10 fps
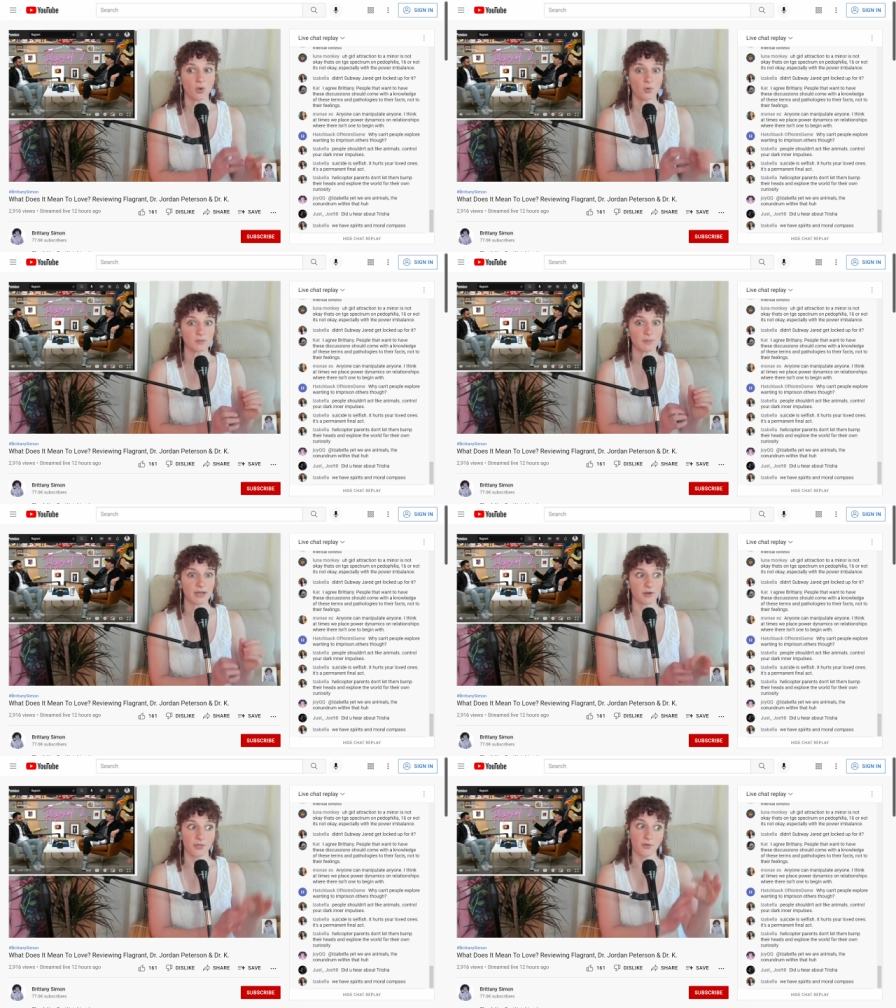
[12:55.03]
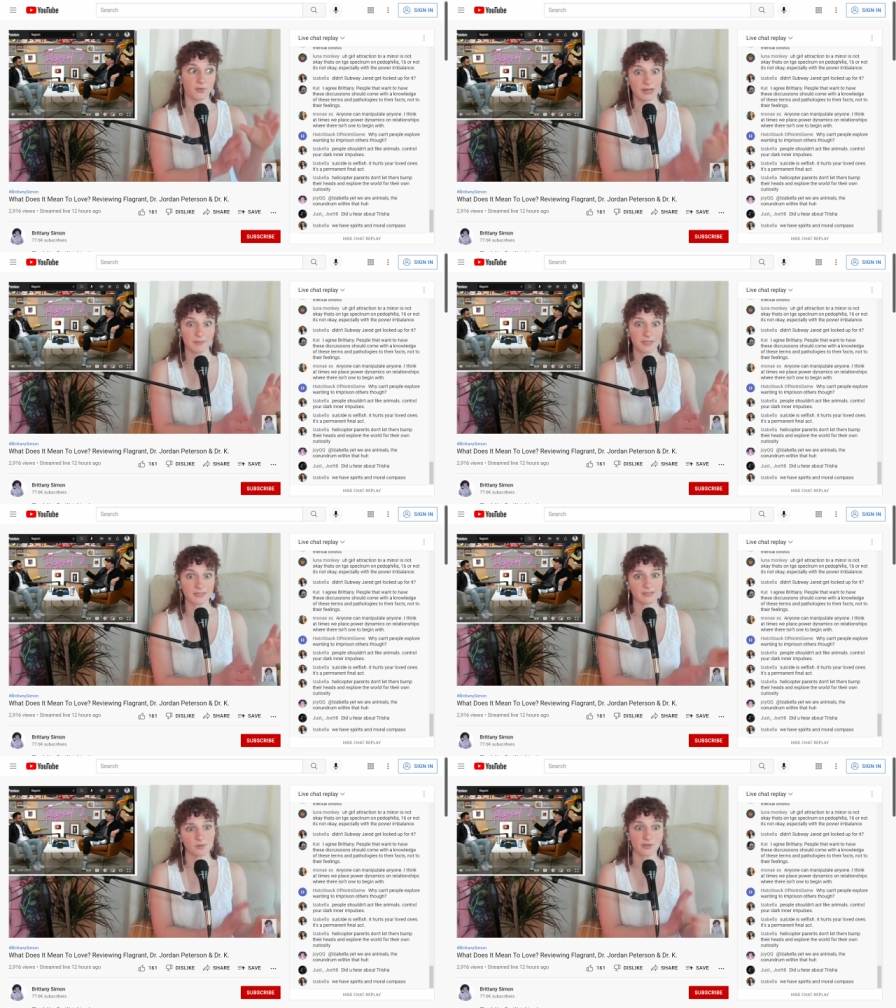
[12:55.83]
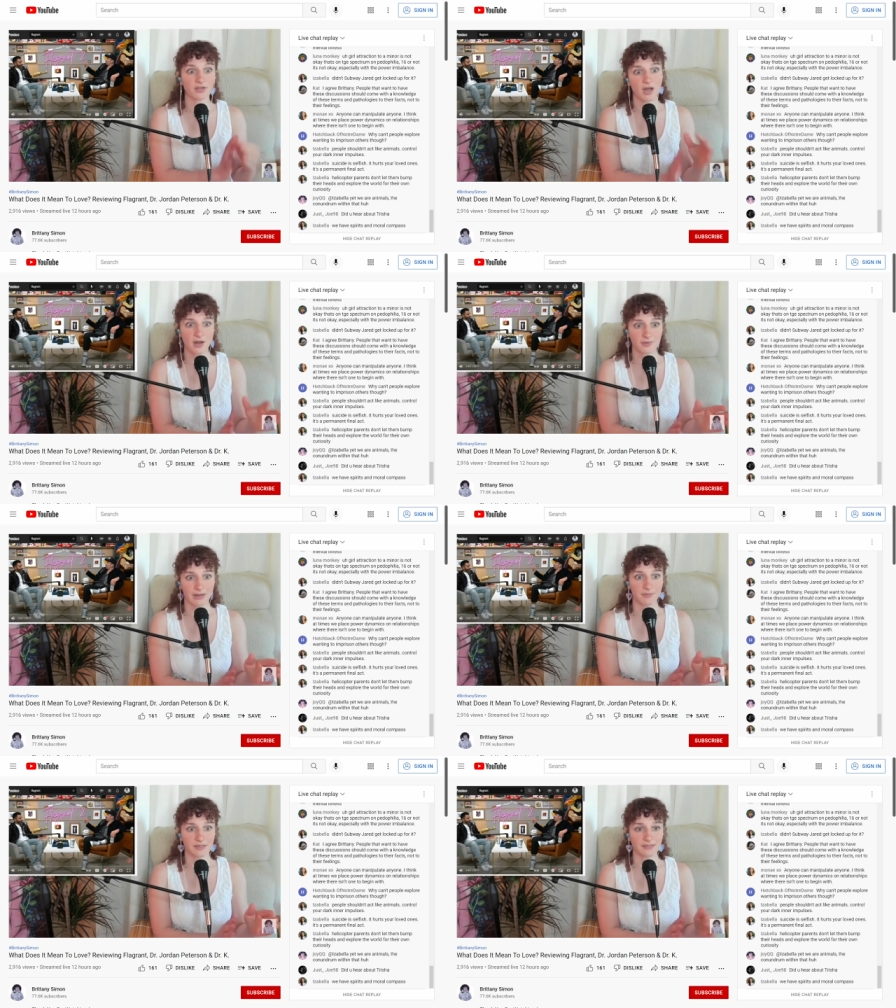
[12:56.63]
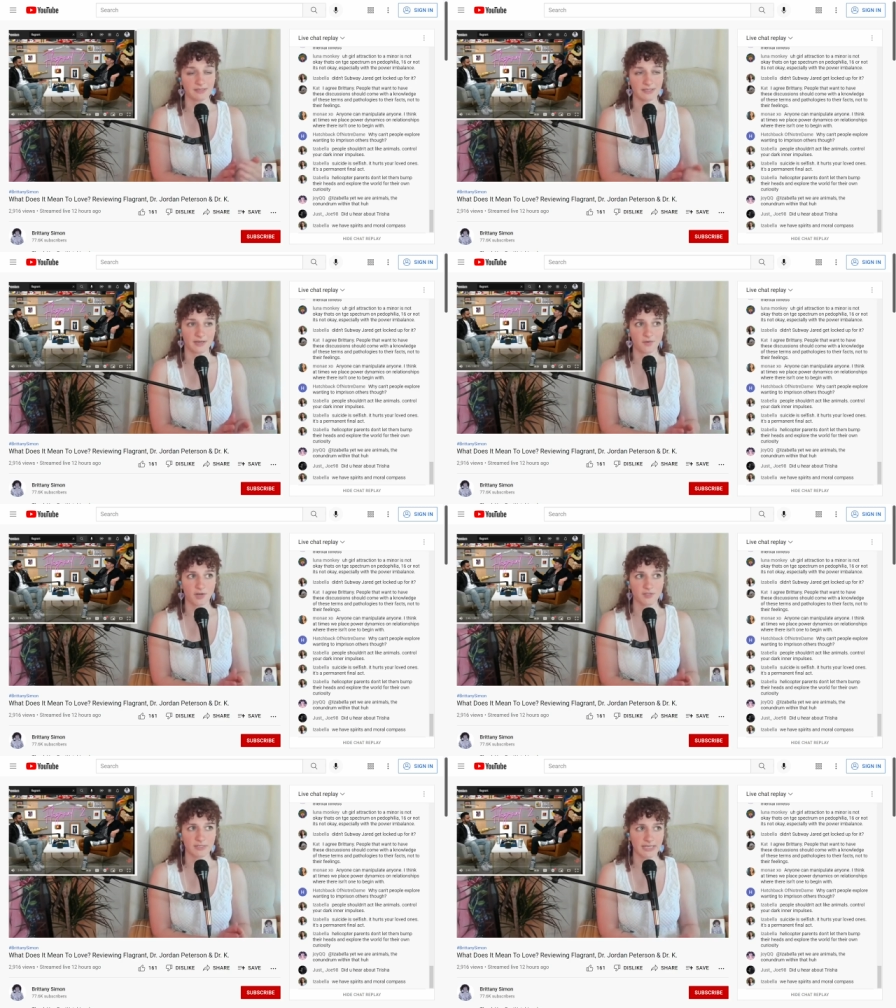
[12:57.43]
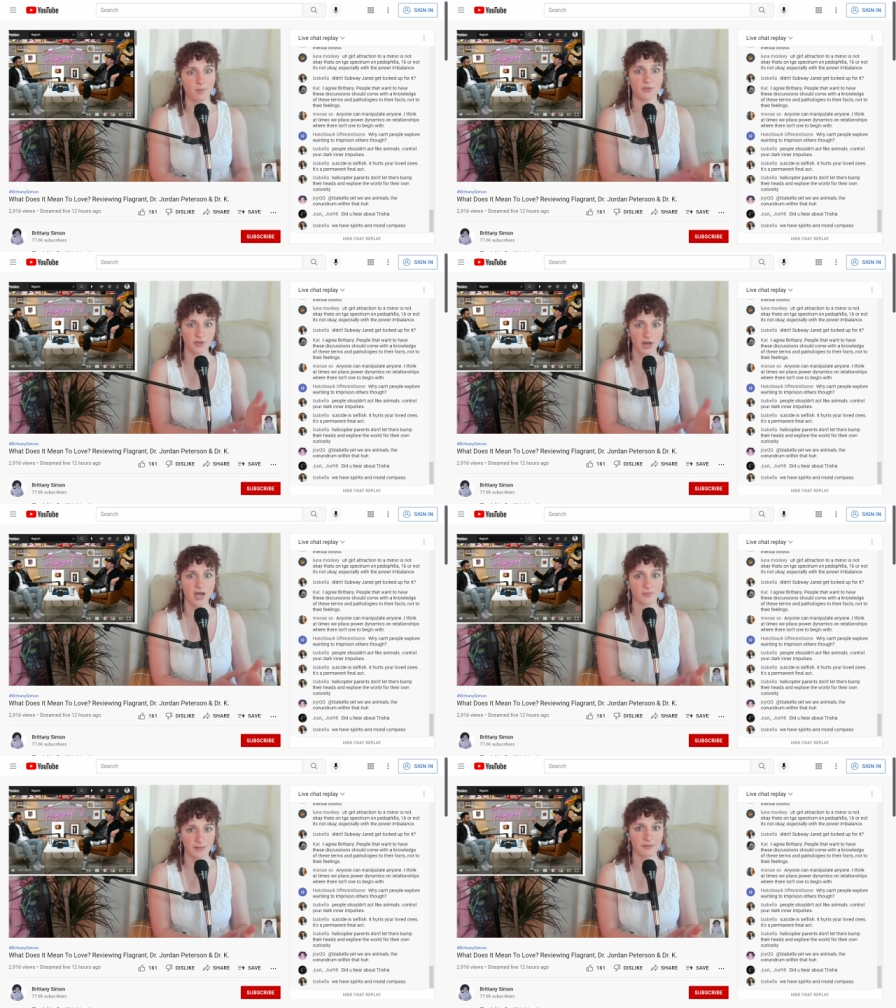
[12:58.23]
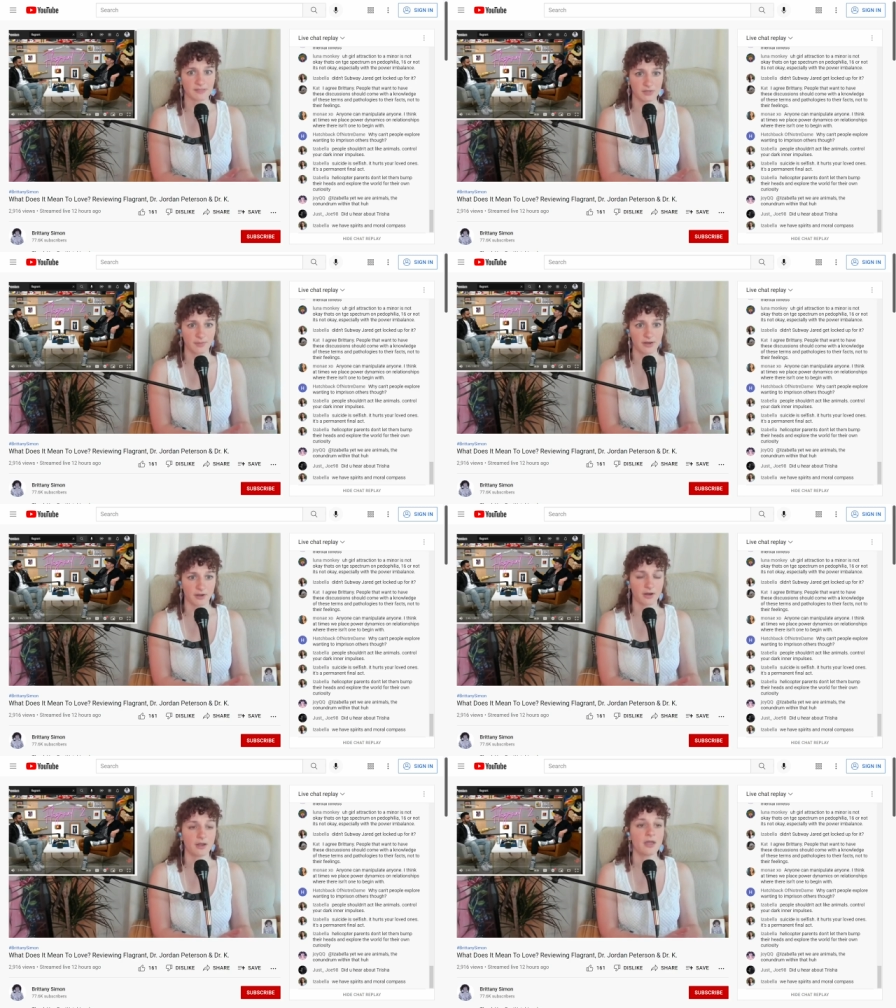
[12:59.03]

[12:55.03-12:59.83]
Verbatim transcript: who's better, the rapists or the non rapists? And of course, we'd say, well, the non rapists are better.